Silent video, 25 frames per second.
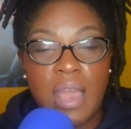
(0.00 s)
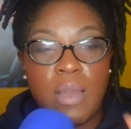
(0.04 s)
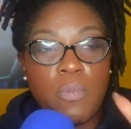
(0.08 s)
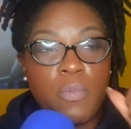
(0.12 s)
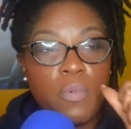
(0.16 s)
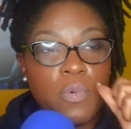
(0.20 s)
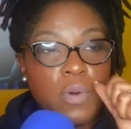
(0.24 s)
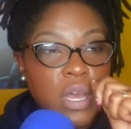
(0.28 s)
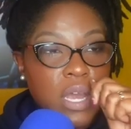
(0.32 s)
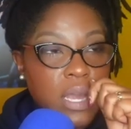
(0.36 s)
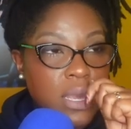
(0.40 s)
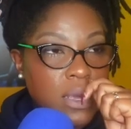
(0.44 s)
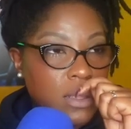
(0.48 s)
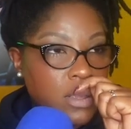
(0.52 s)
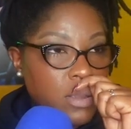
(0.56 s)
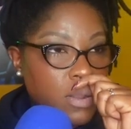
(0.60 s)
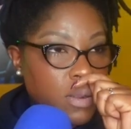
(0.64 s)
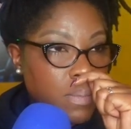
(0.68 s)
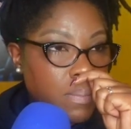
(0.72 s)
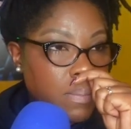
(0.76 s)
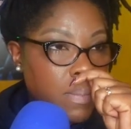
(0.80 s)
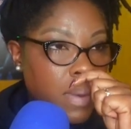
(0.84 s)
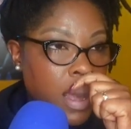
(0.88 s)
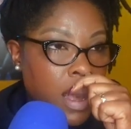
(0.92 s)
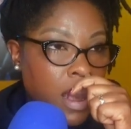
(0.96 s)
And what
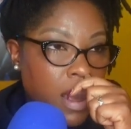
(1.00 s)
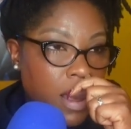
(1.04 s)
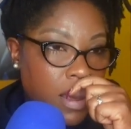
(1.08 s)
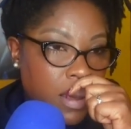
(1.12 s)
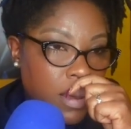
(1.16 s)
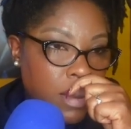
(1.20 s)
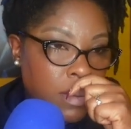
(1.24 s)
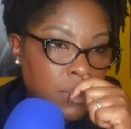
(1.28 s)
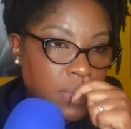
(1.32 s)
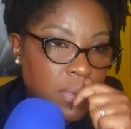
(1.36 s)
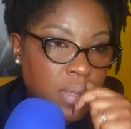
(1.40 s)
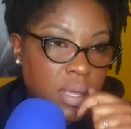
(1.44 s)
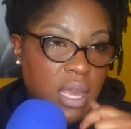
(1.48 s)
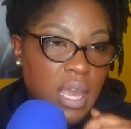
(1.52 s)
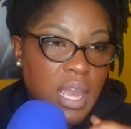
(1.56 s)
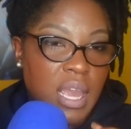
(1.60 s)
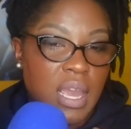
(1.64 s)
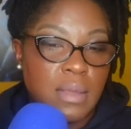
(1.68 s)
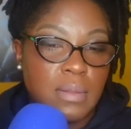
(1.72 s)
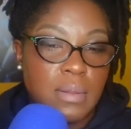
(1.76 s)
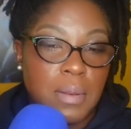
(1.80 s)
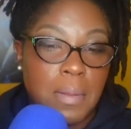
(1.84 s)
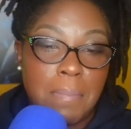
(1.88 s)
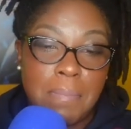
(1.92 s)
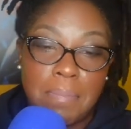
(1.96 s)
your mom
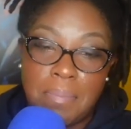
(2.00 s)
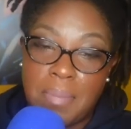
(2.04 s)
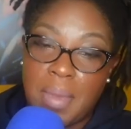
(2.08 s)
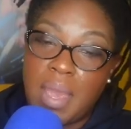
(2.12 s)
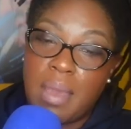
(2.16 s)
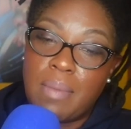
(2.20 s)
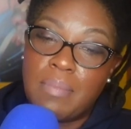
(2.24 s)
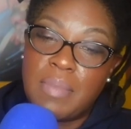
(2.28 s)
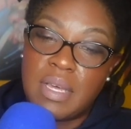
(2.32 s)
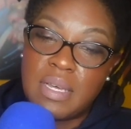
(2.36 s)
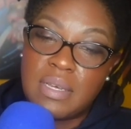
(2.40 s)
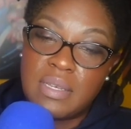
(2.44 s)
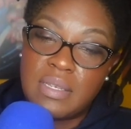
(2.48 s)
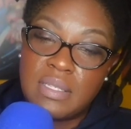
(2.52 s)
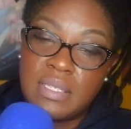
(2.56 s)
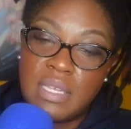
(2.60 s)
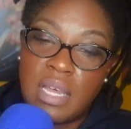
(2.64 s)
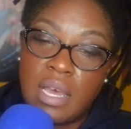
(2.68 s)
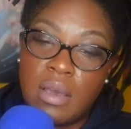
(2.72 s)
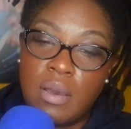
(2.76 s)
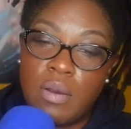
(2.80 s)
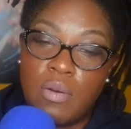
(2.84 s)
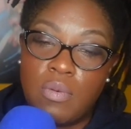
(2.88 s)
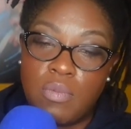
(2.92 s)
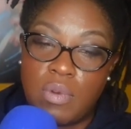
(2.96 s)
and mammies,
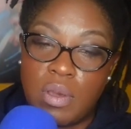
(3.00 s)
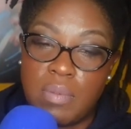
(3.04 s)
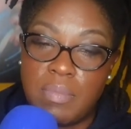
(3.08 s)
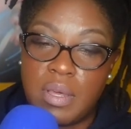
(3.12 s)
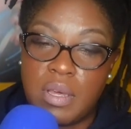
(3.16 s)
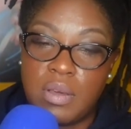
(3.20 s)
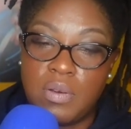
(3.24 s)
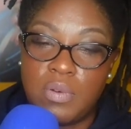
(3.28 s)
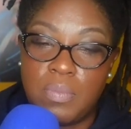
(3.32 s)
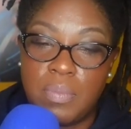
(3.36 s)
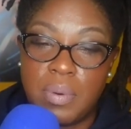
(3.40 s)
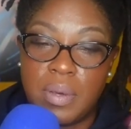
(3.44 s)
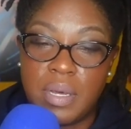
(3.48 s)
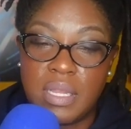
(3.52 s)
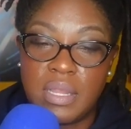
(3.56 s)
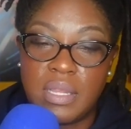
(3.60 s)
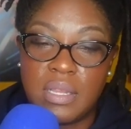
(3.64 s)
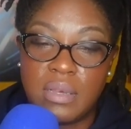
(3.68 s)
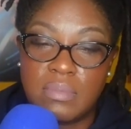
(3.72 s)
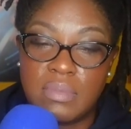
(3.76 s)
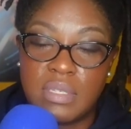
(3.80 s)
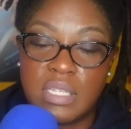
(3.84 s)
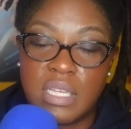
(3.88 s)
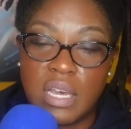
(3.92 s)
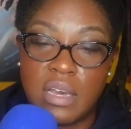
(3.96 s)
women who put
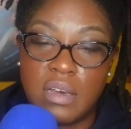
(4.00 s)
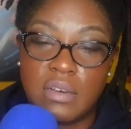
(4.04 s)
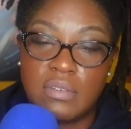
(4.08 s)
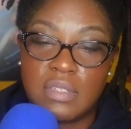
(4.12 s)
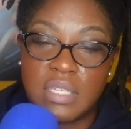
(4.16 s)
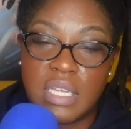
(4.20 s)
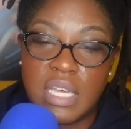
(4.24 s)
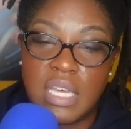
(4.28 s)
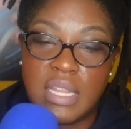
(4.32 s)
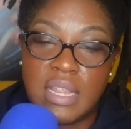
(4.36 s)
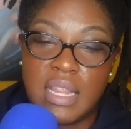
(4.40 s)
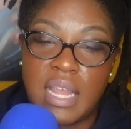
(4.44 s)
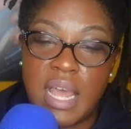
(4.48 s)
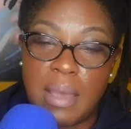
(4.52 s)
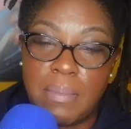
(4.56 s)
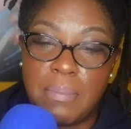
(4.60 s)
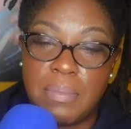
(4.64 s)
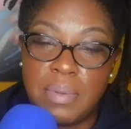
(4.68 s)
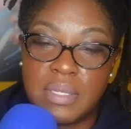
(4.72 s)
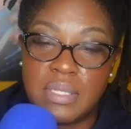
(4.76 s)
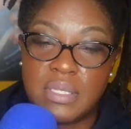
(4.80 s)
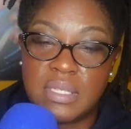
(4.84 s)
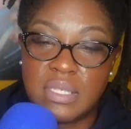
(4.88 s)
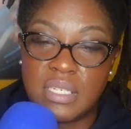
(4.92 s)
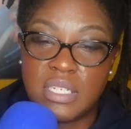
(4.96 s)
themselves in that
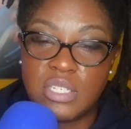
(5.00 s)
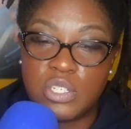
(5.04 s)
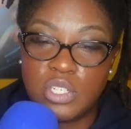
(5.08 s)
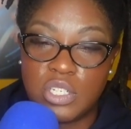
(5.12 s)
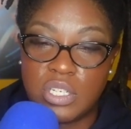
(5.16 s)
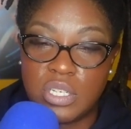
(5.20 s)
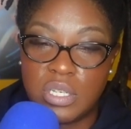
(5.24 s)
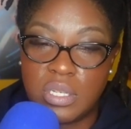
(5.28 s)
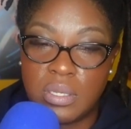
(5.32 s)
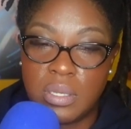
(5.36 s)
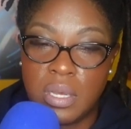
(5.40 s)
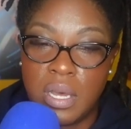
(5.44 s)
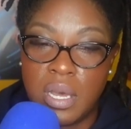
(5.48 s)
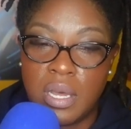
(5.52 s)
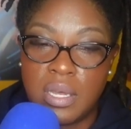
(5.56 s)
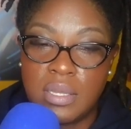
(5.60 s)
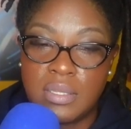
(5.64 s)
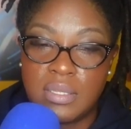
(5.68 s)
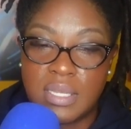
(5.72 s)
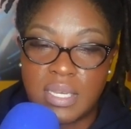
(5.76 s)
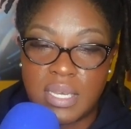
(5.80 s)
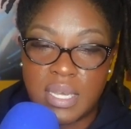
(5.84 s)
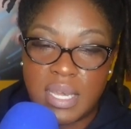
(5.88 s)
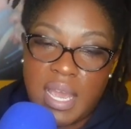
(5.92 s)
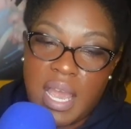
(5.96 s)
position
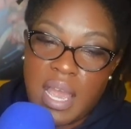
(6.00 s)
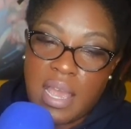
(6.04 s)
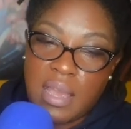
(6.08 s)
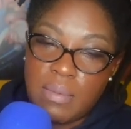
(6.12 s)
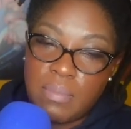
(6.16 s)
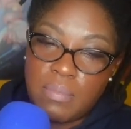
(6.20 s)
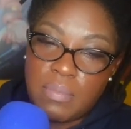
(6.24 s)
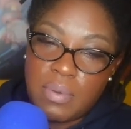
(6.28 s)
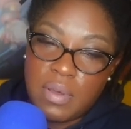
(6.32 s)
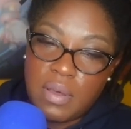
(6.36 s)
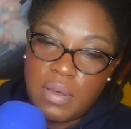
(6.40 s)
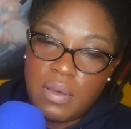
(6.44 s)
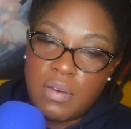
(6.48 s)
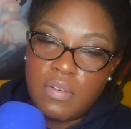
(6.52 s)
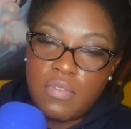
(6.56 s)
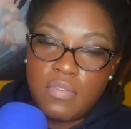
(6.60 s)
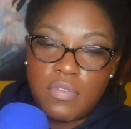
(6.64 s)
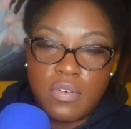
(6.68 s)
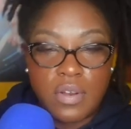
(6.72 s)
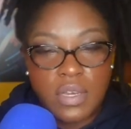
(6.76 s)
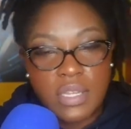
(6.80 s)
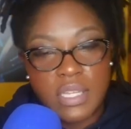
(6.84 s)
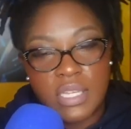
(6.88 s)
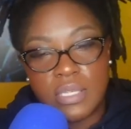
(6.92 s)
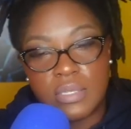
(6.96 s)
to cape
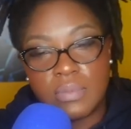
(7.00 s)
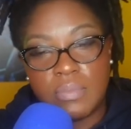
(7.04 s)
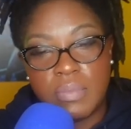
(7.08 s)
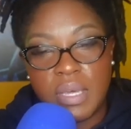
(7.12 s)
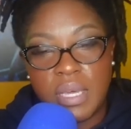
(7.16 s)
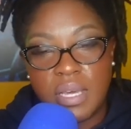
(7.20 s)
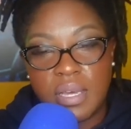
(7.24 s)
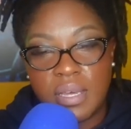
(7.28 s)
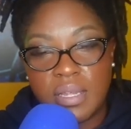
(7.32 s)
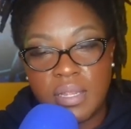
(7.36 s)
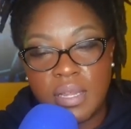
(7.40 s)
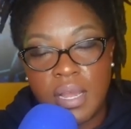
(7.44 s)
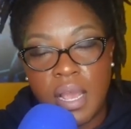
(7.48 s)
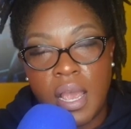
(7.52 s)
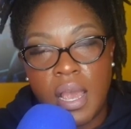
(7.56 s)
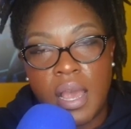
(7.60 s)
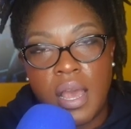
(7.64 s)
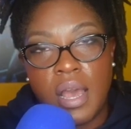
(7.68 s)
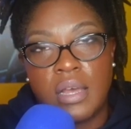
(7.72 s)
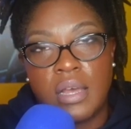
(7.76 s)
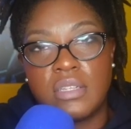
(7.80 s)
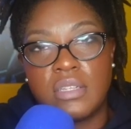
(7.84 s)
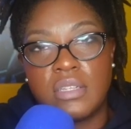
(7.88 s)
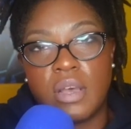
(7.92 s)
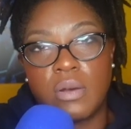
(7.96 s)
for these men
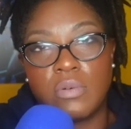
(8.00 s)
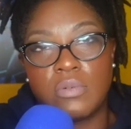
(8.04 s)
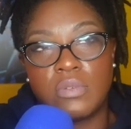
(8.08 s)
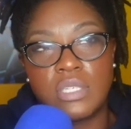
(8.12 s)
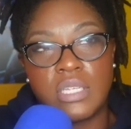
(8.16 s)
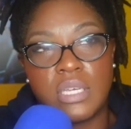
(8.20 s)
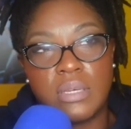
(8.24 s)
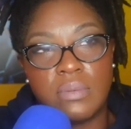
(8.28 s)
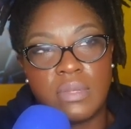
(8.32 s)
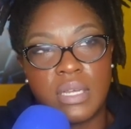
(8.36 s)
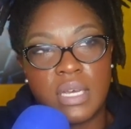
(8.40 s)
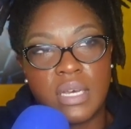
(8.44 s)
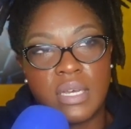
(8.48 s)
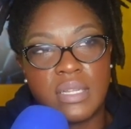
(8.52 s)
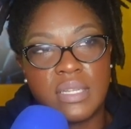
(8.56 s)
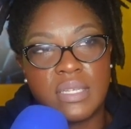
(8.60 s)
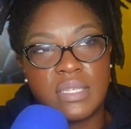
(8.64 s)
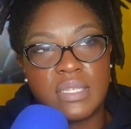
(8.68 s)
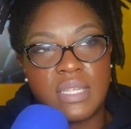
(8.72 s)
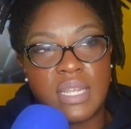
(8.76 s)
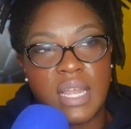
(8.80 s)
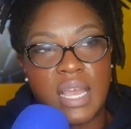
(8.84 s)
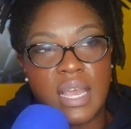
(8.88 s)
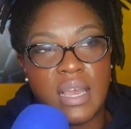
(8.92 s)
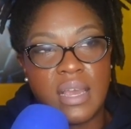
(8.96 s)
don't seem to
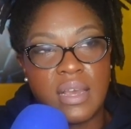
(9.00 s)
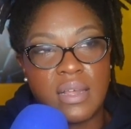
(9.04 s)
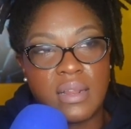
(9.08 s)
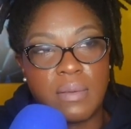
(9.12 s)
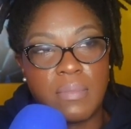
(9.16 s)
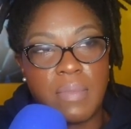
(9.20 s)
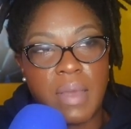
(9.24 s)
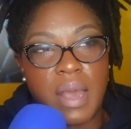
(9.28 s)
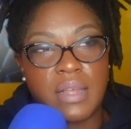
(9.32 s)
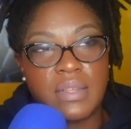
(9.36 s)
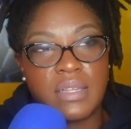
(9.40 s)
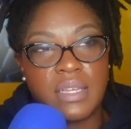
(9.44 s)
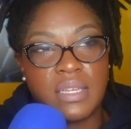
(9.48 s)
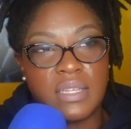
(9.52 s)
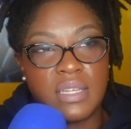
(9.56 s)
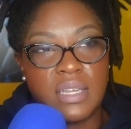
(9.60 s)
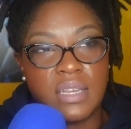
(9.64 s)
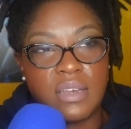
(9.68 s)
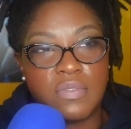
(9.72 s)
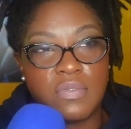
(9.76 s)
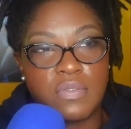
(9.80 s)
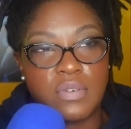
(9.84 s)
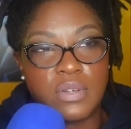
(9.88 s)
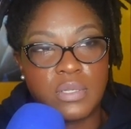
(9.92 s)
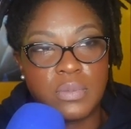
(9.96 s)
understand about the
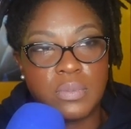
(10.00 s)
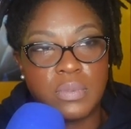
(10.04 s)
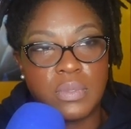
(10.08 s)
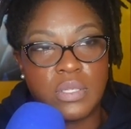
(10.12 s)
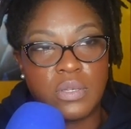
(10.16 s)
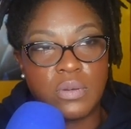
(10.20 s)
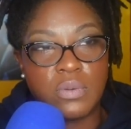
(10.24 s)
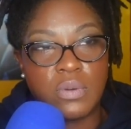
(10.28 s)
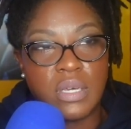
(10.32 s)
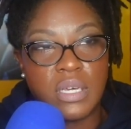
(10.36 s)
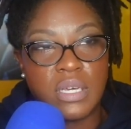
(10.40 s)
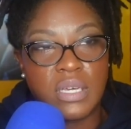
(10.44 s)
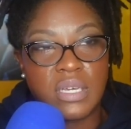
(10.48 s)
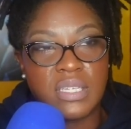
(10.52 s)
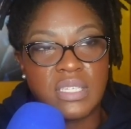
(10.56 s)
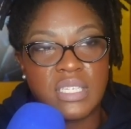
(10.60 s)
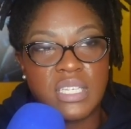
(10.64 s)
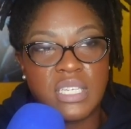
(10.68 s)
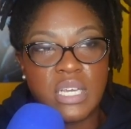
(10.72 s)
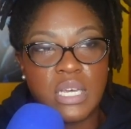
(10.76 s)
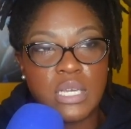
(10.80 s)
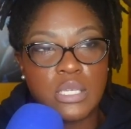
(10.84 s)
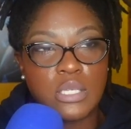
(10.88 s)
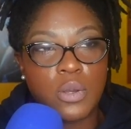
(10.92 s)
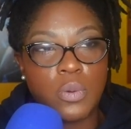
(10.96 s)
difference between because
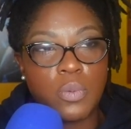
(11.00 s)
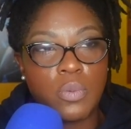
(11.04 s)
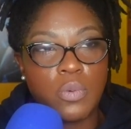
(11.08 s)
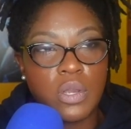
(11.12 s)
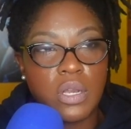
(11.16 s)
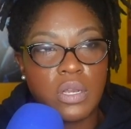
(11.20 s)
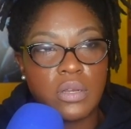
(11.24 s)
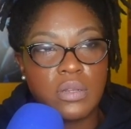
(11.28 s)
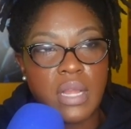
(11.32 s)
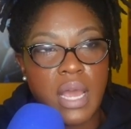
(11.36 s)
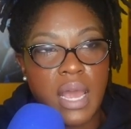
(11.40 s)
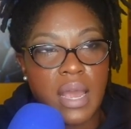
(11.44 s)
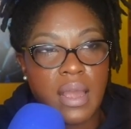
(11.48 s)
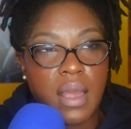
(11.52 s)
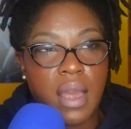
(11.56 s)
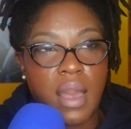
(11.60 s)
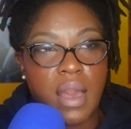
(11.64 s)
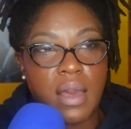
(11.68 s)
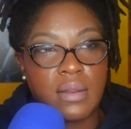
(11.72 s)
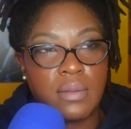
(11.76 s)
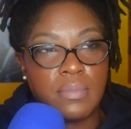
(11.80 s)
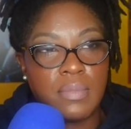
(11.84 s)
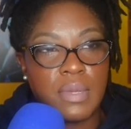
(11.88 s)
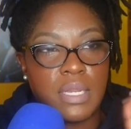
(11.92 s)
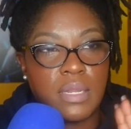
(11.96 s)
it, it's a weird
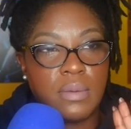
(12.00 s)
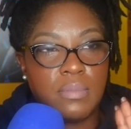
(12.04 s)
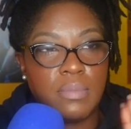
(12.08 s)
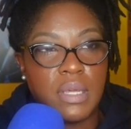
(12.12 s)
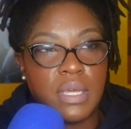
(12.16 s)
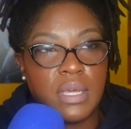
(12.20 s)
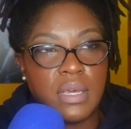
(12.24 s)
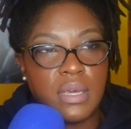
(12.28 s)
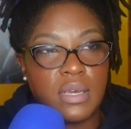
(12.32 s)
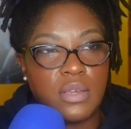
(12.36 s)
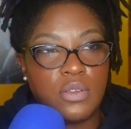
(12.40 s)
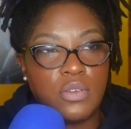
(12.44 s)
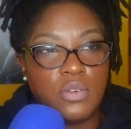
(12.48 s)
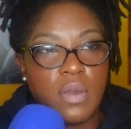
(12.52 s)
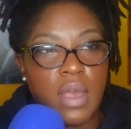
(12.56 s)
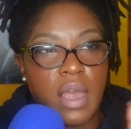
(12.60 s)
dichotomy to be in.